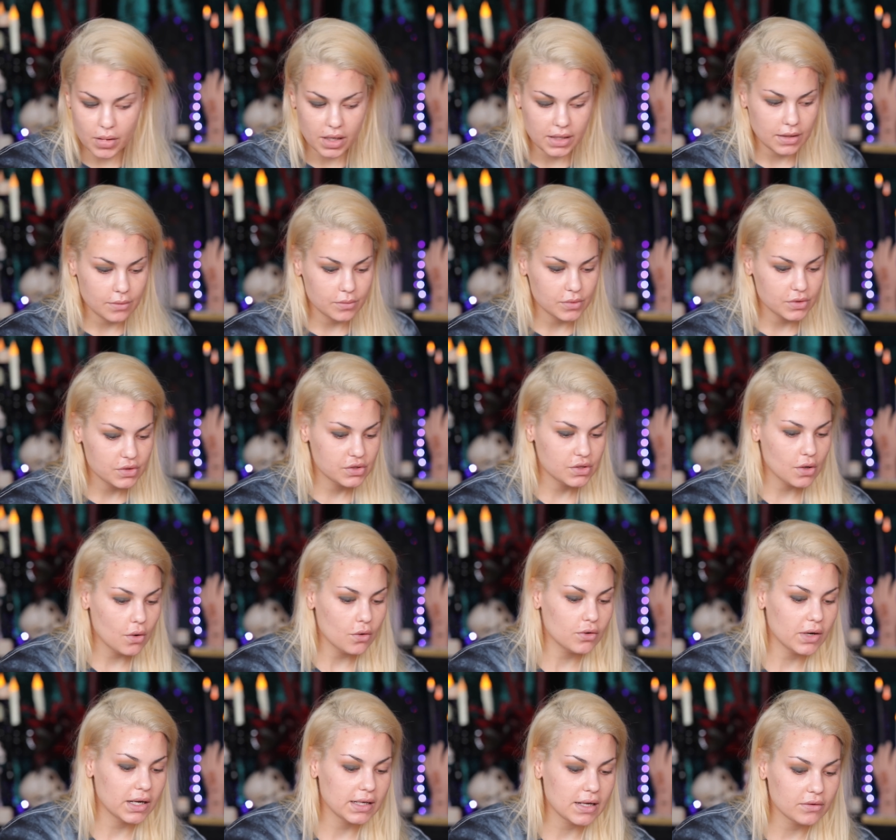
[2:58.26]
but it was so
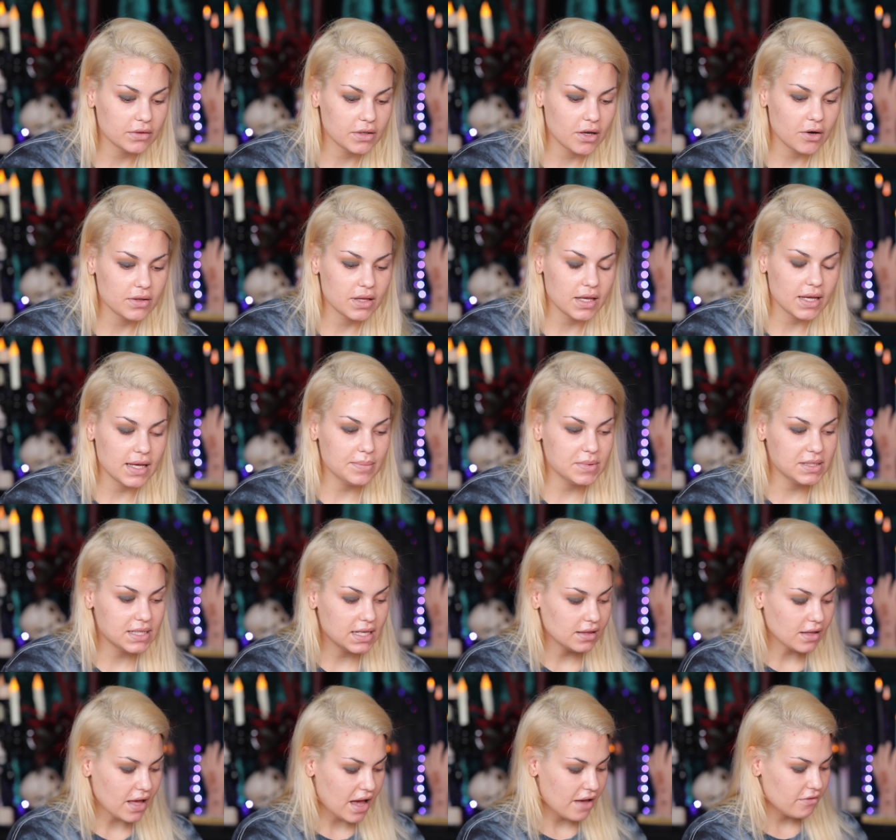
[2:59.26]
great out there. The
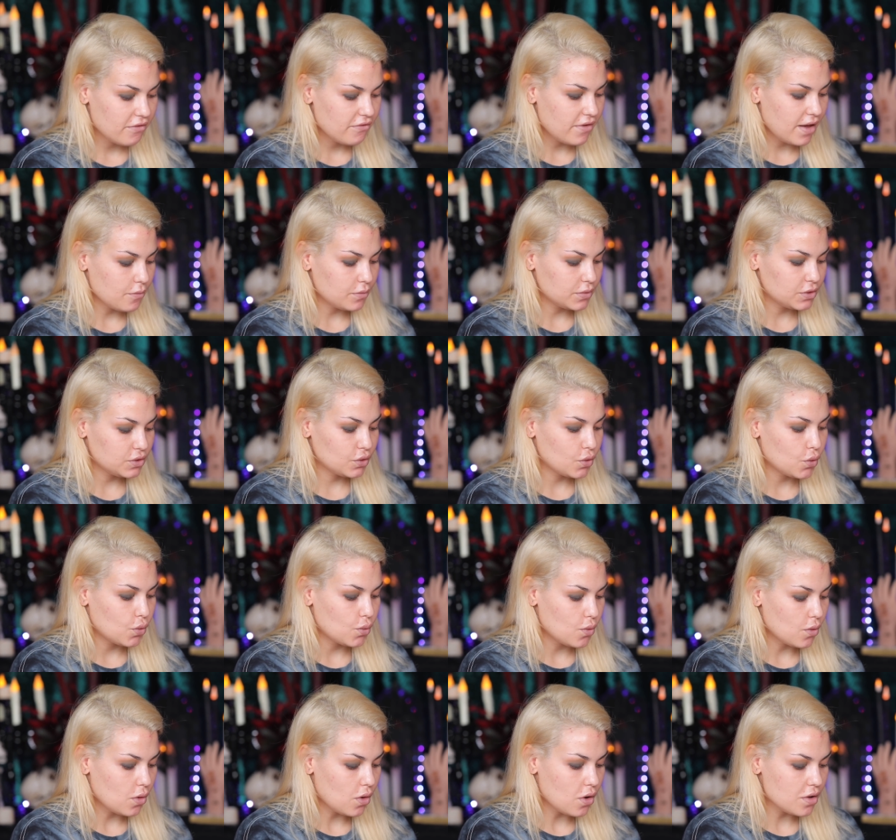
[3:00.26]
Ipsy Live event was
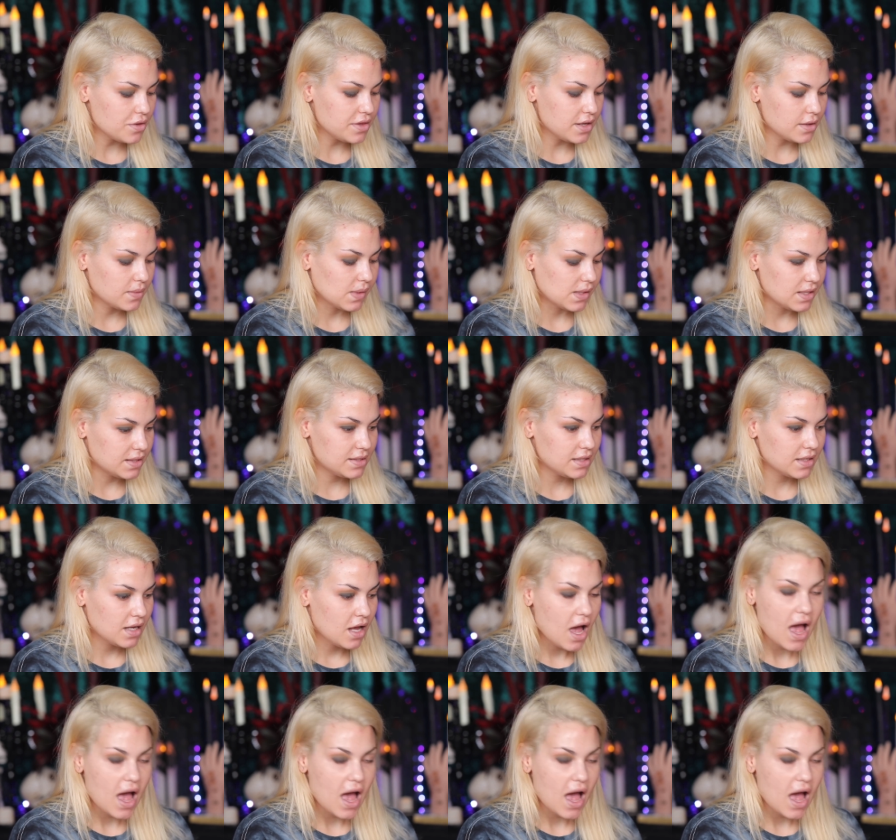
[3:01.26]
cool. There was,